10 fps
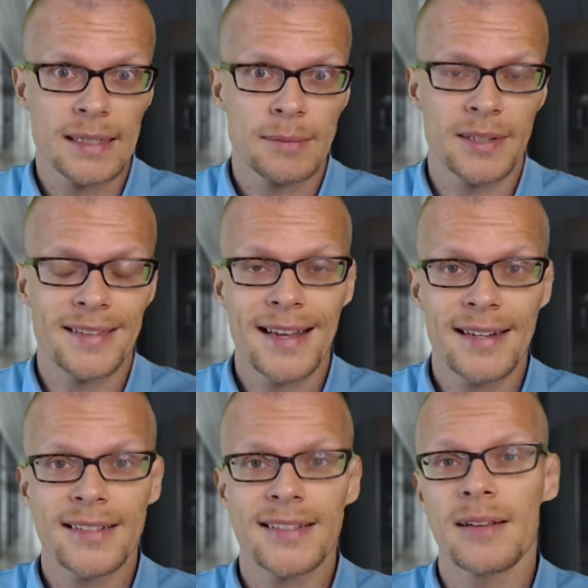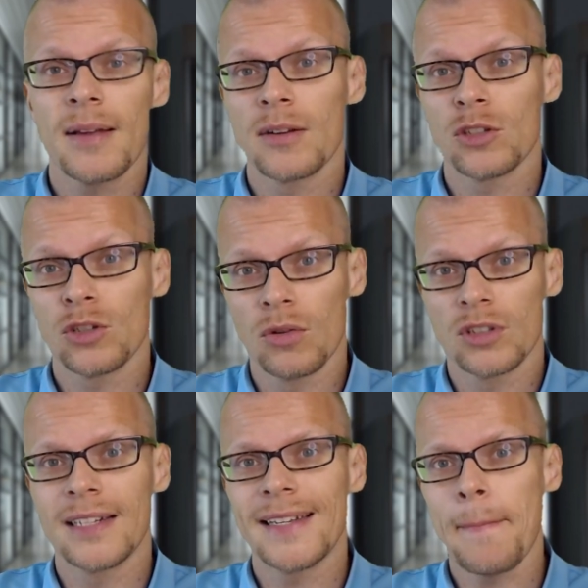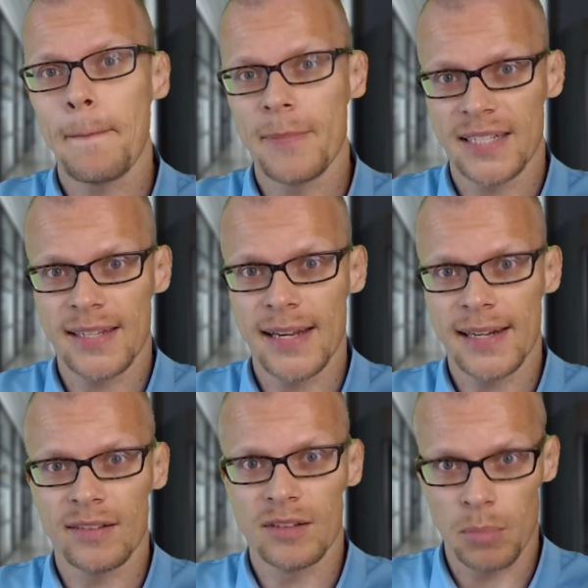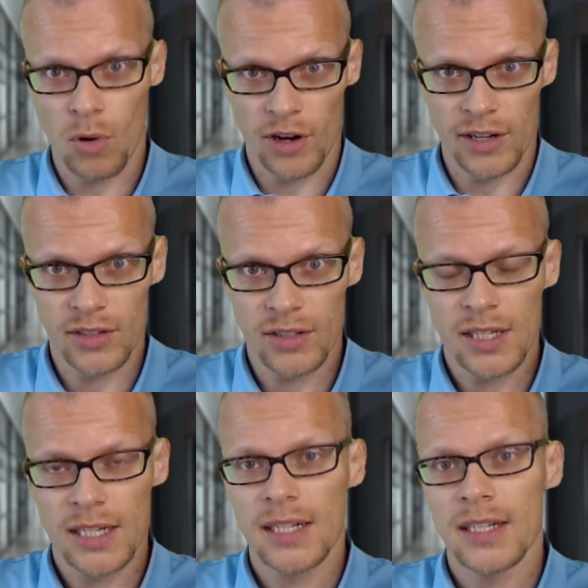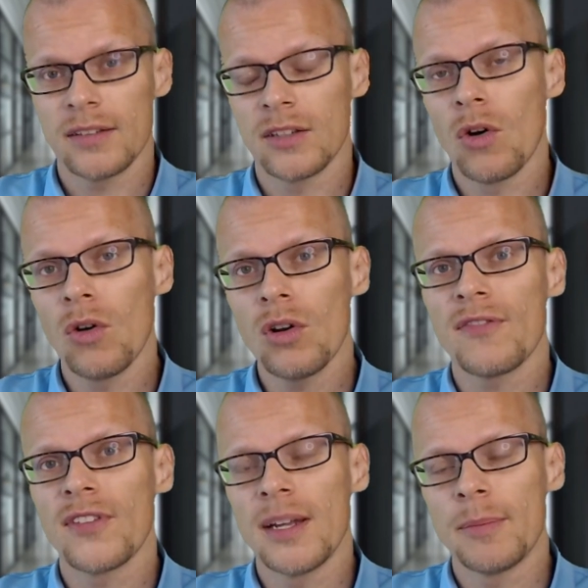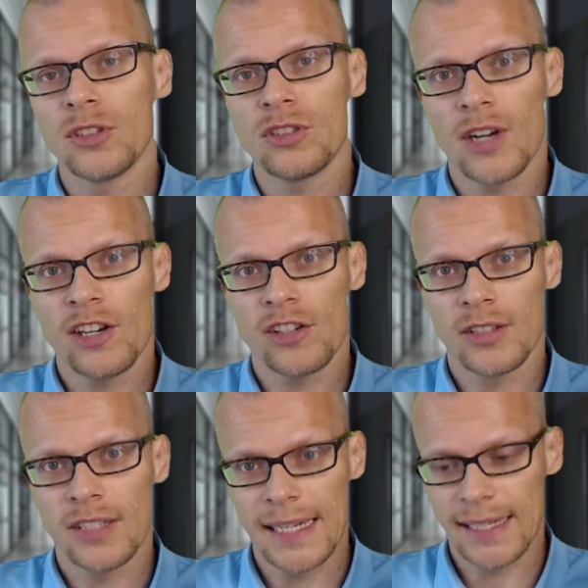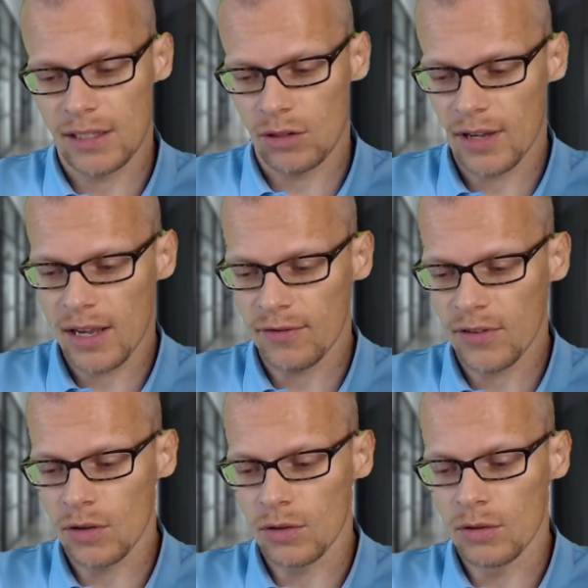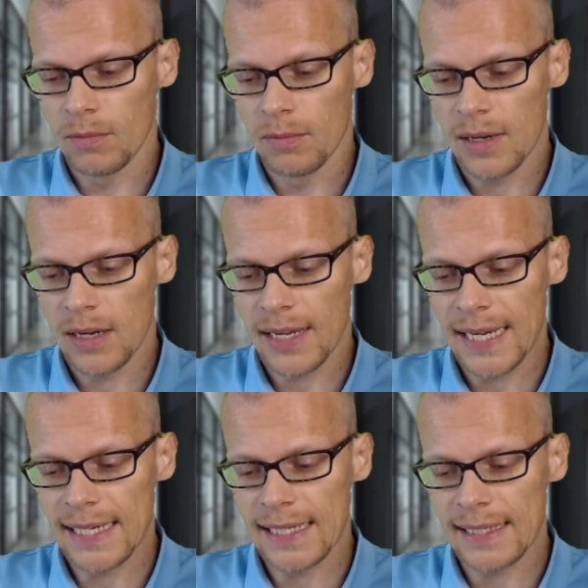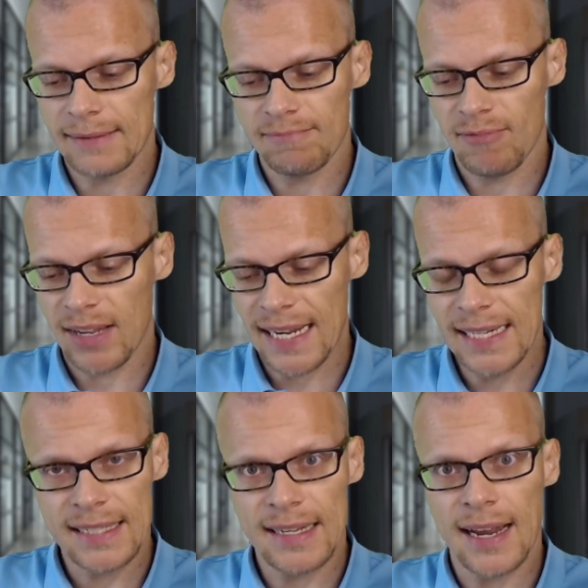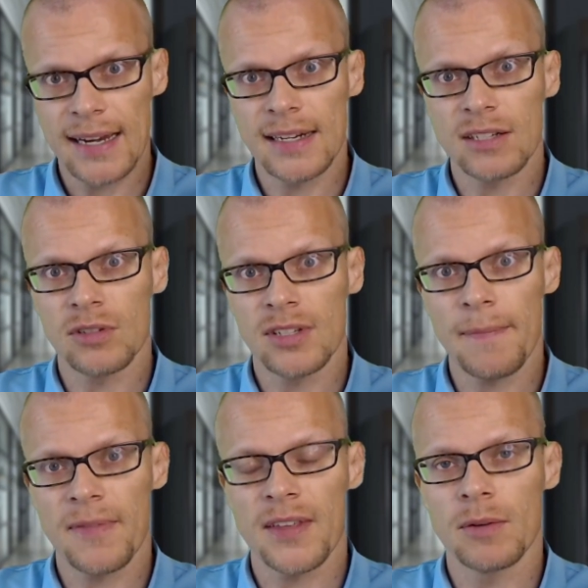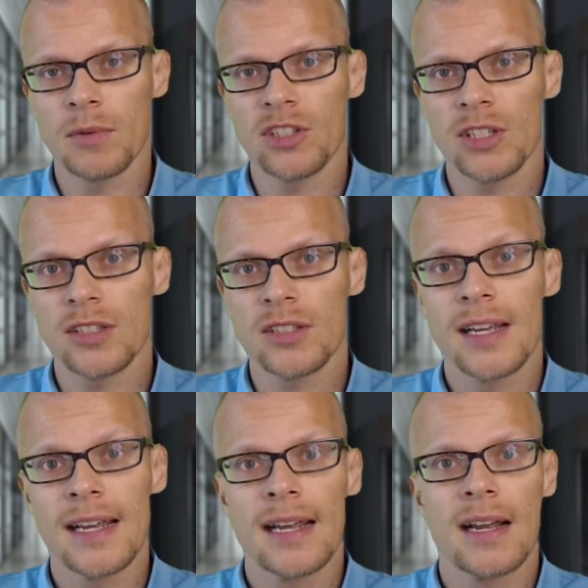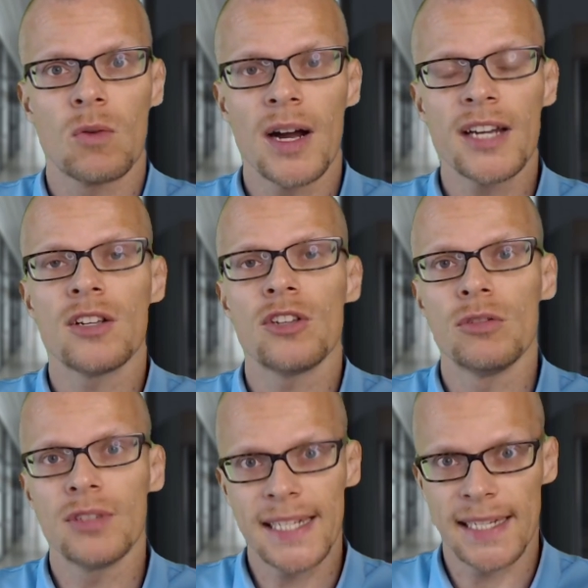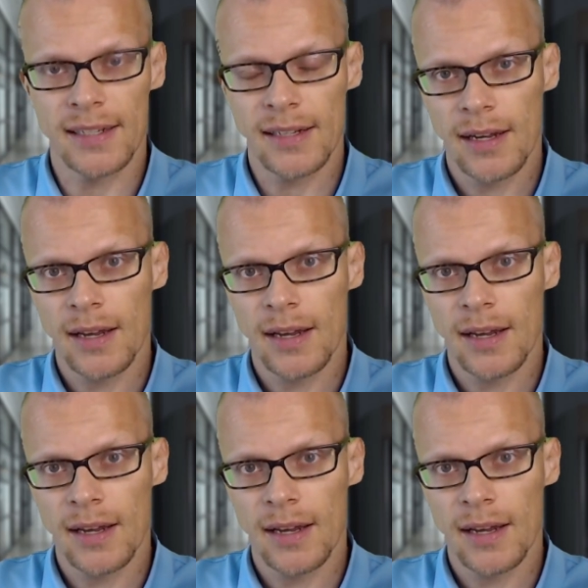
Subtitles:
But that is totally missing the point. The goal of the demonstrations is to give you an insight into something which is quite unique.